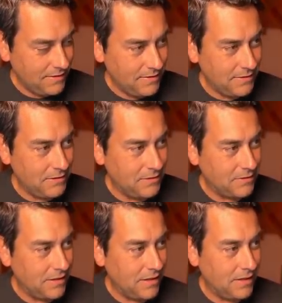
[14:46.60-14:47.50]
oh
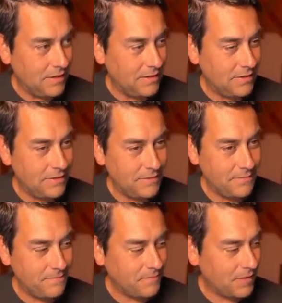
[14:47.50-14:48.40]
God.
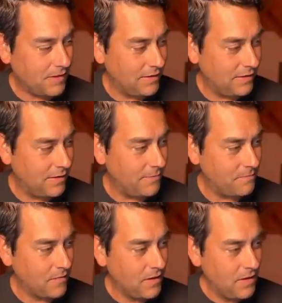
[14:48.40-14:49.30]
Yeah.
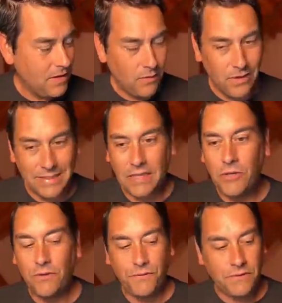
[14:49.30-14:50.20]
Well, that's going to
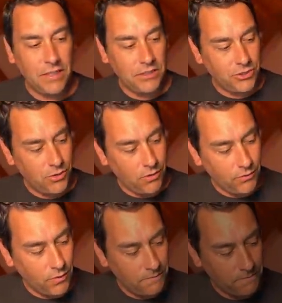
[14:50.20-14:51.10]
do it for today's show,
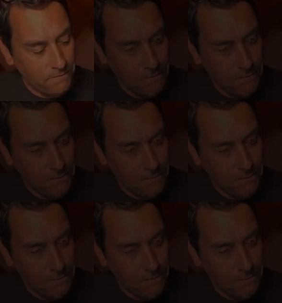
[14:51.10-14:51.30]
everyone.